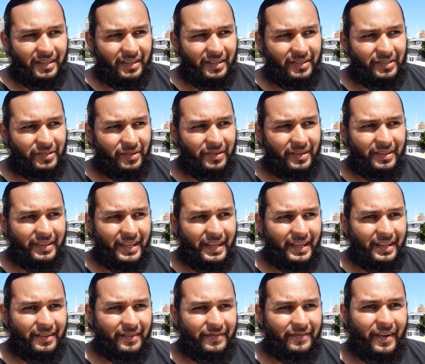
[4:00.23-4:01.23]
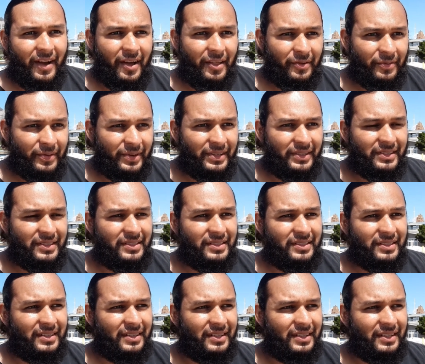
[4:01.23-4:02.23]
concerning that
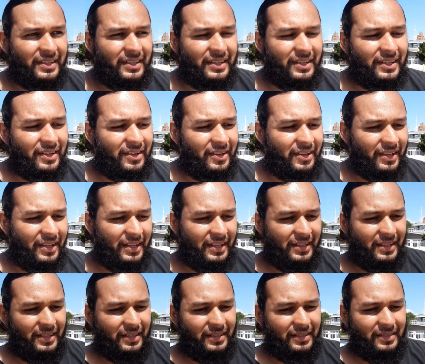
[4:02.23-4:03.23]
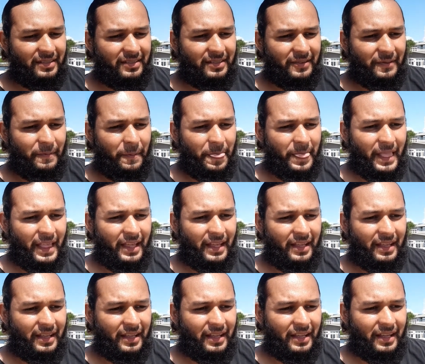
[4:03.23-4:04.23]
farthings is,
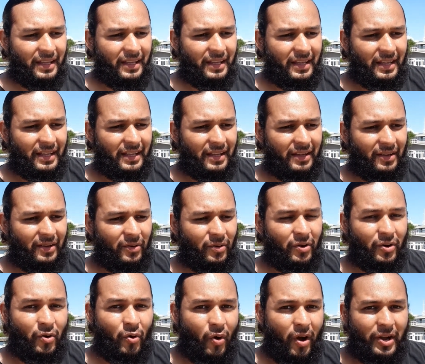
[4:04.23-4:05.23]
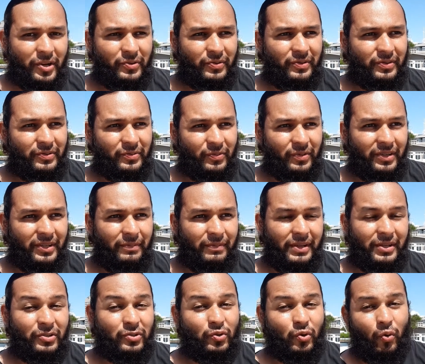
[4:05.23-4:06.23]
or quadrants really
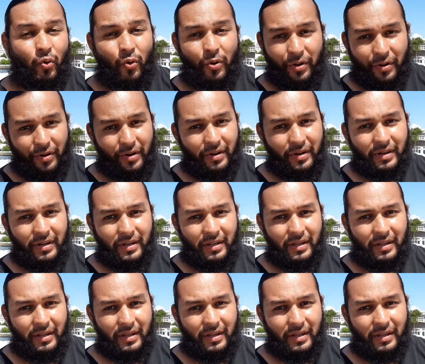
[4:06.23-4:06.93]
means quarter.